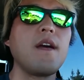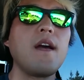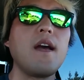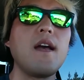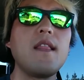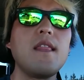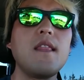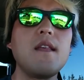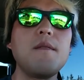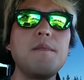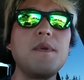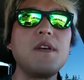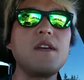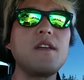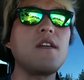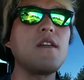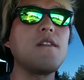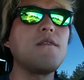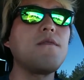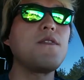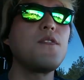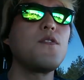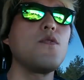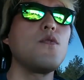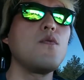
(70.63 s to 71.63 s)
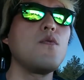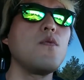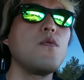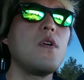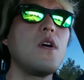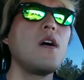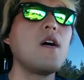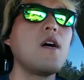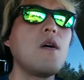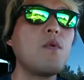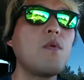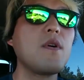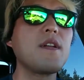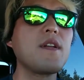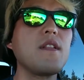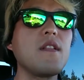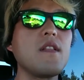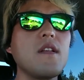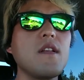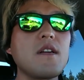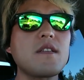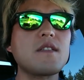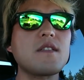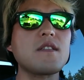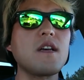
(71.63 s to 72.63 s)
and let me give you uh, what it
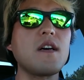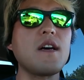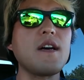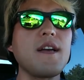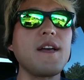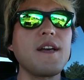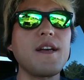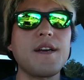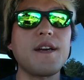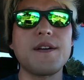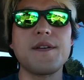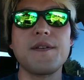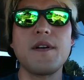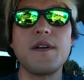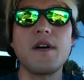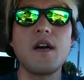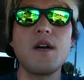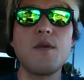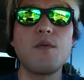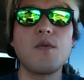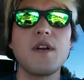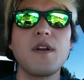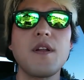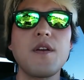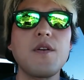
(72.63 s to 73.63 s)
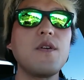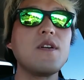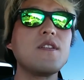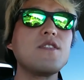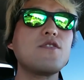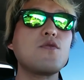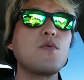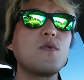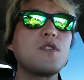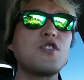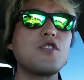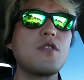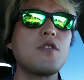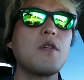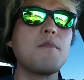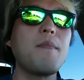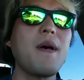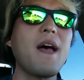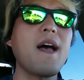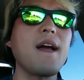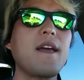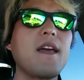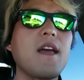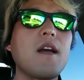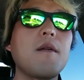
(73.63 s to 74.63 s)
looks like alright we're gonna go ahead and switch to the
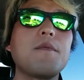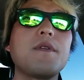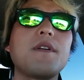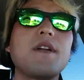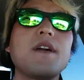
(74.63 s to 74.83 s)
back camera